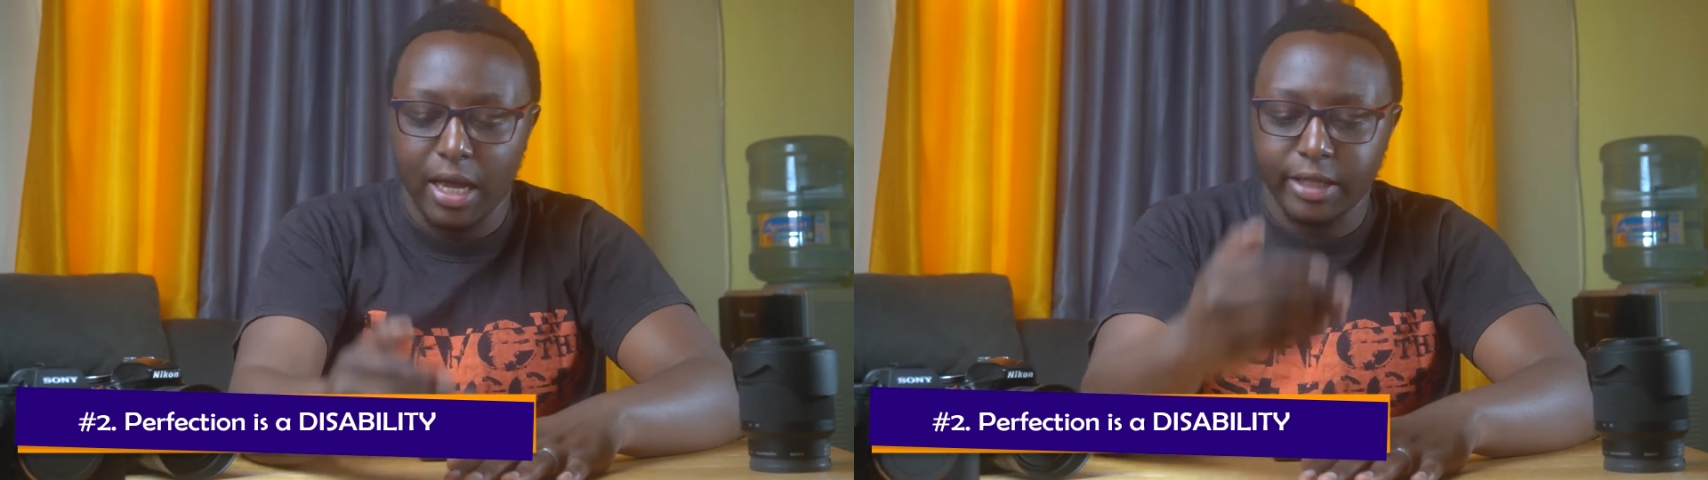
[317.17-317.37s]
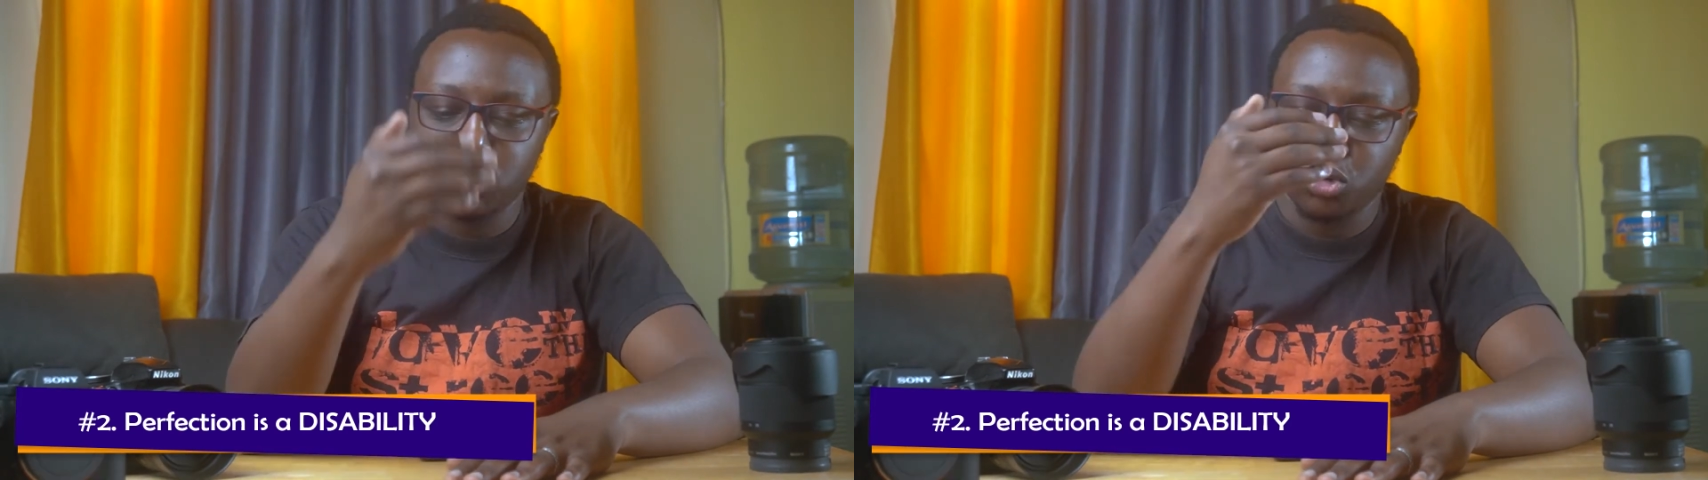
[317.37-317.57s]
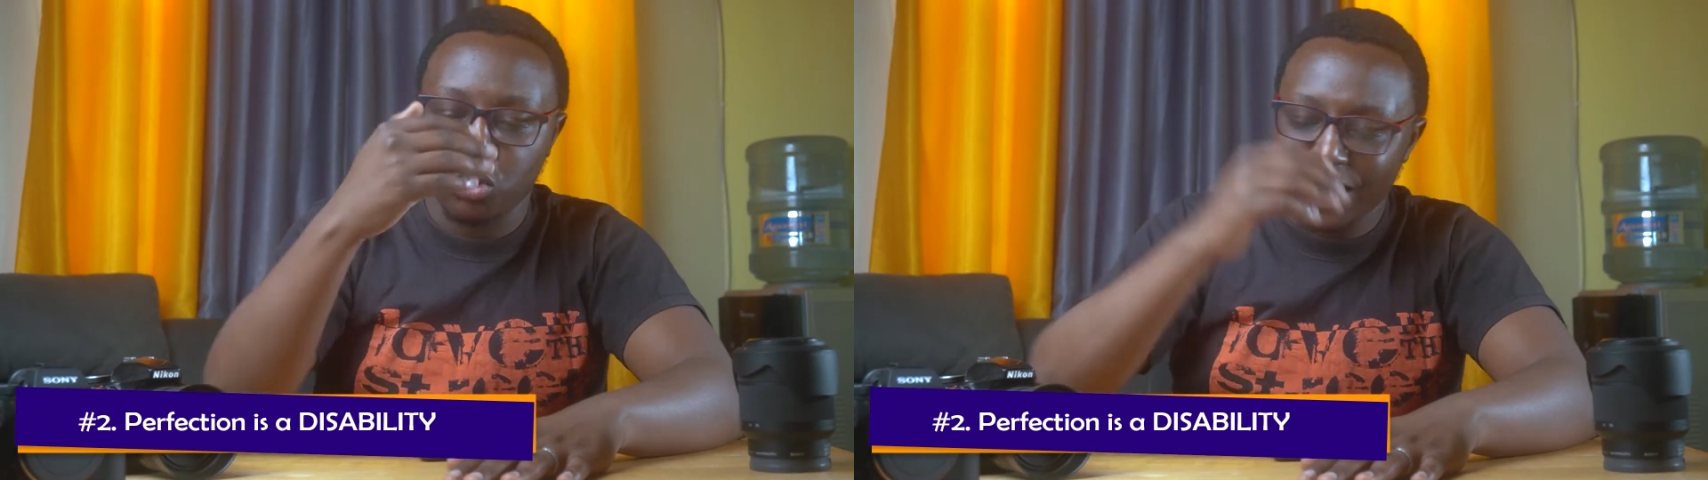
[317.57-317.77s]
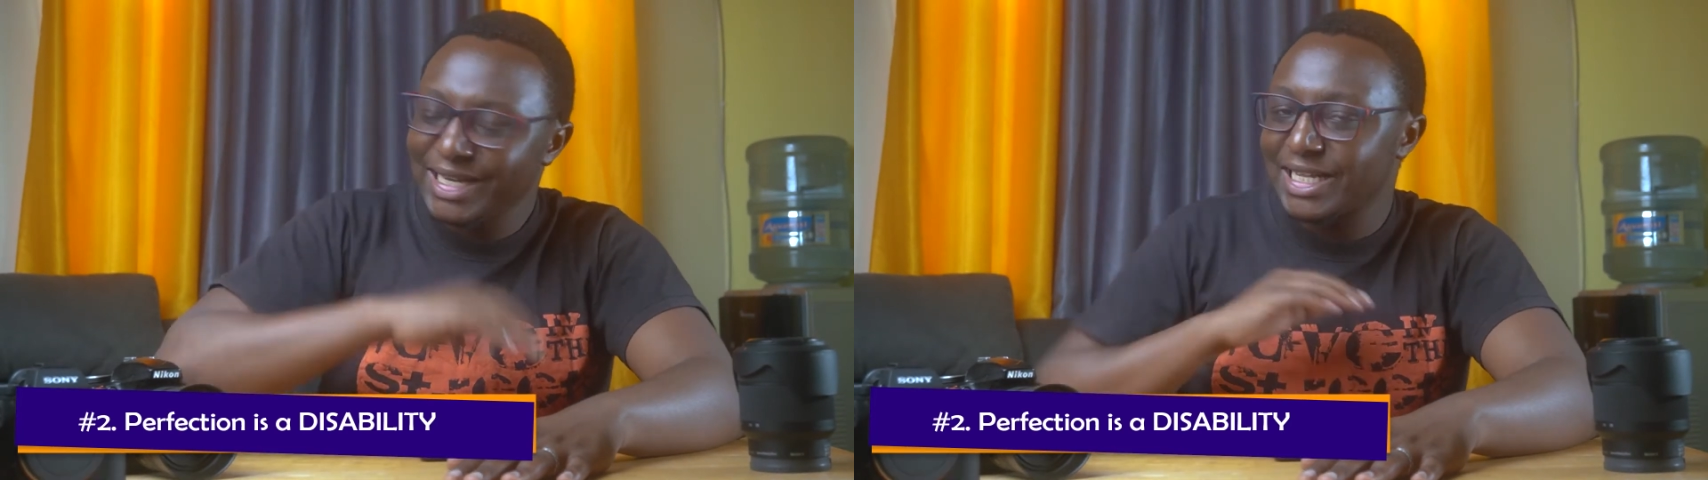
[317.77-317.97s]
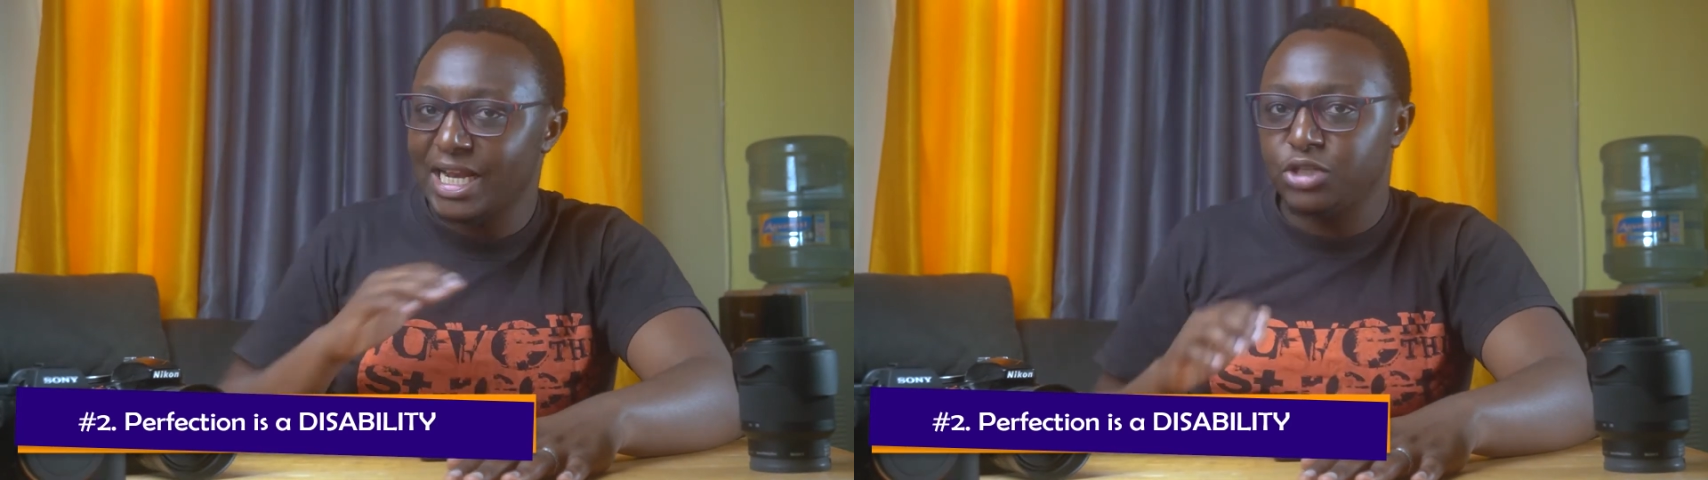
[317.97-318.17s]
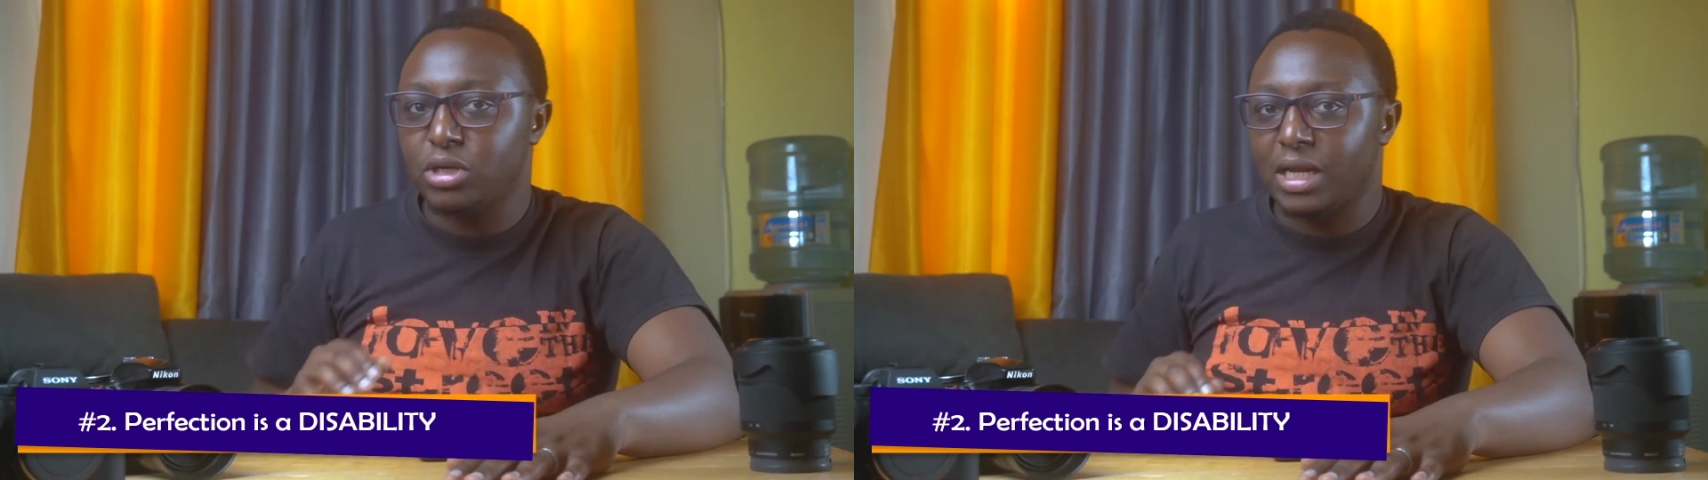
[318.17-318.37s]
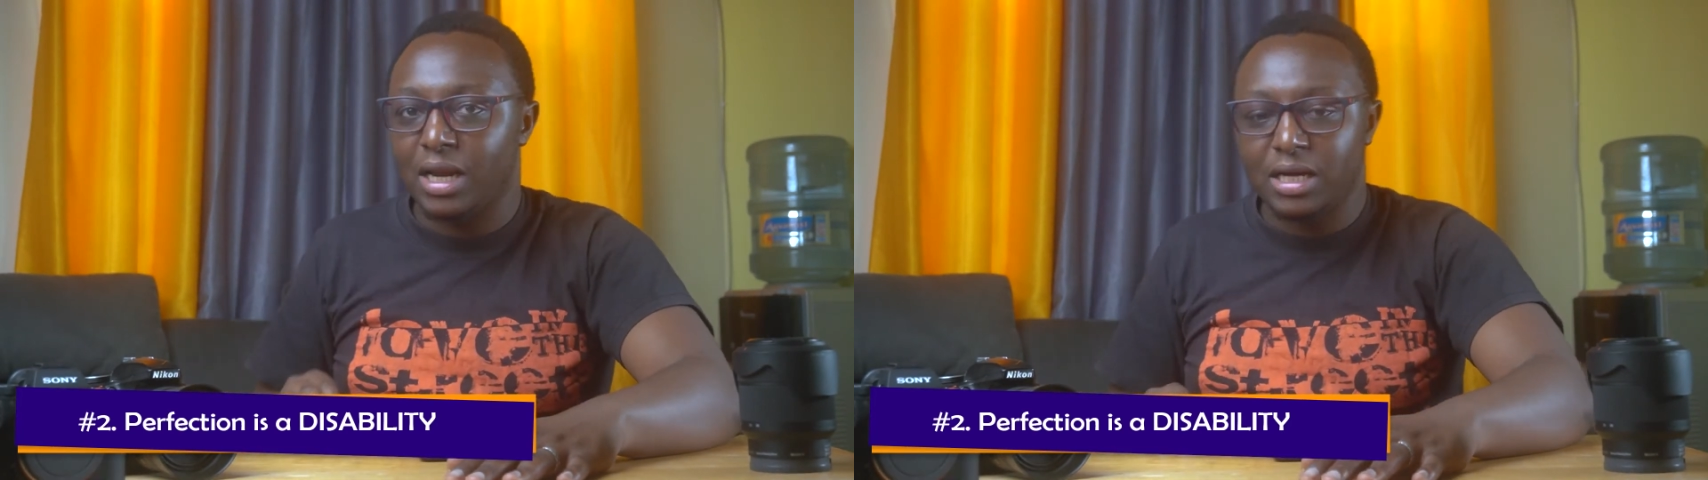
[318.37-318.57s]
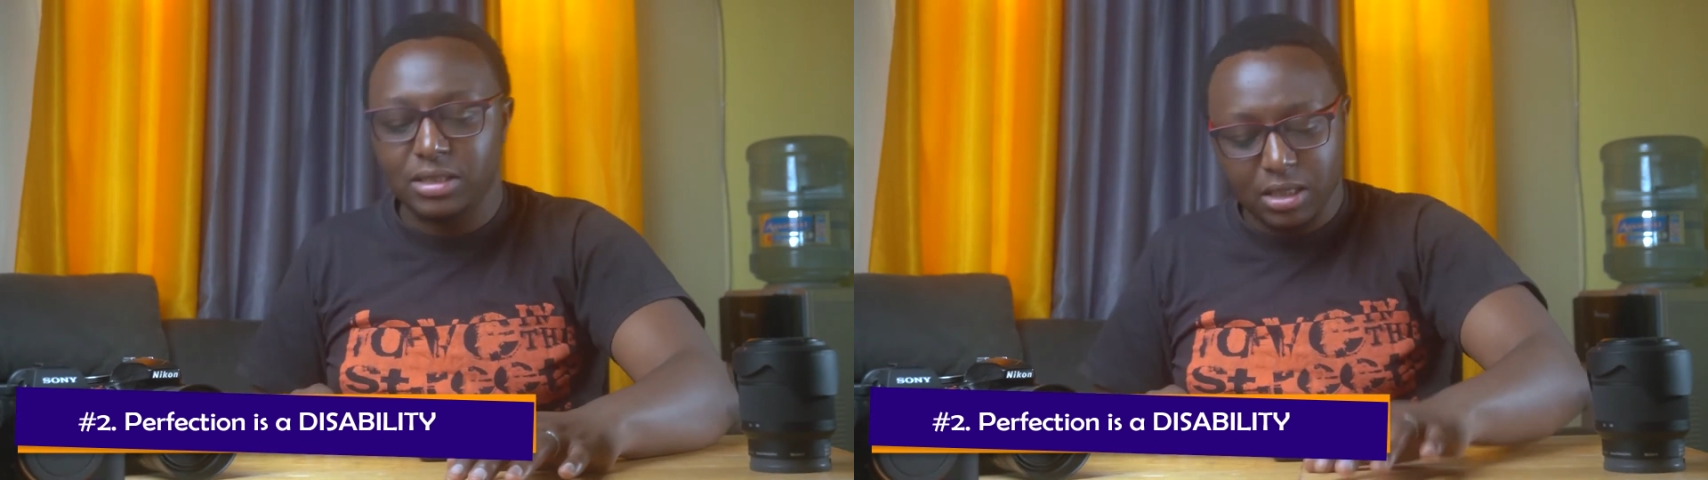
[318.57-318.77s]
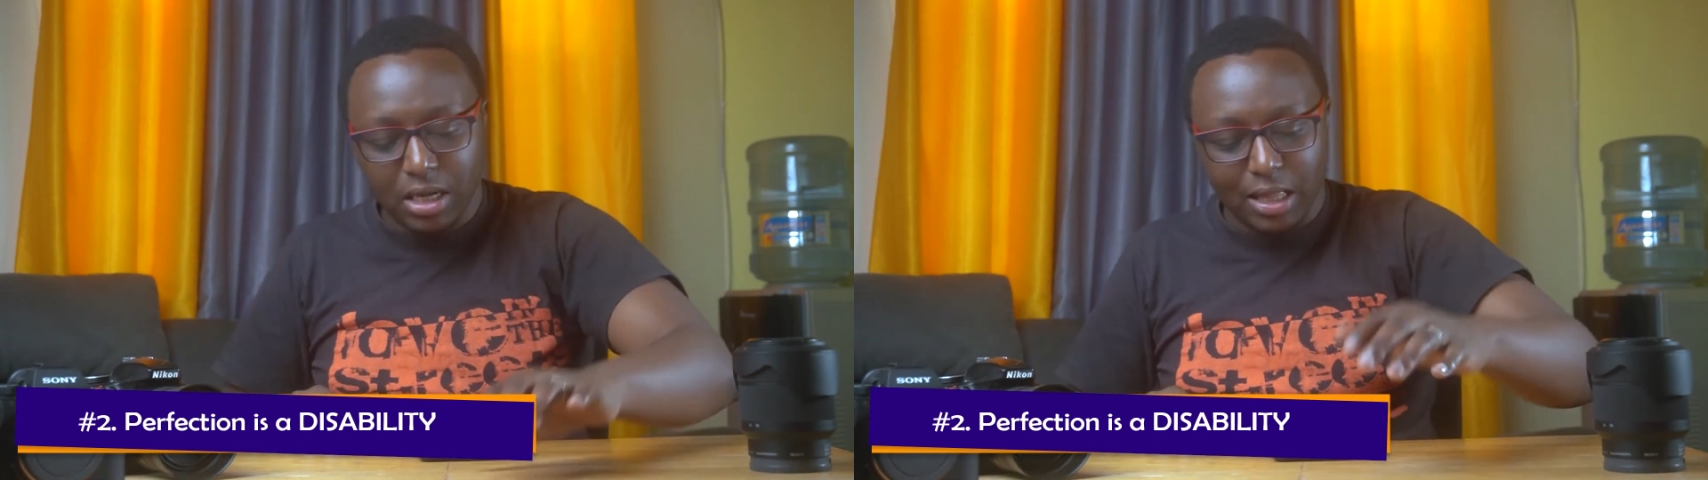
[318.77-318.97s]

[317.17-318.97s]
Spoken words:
And so that is a lesson that I learned,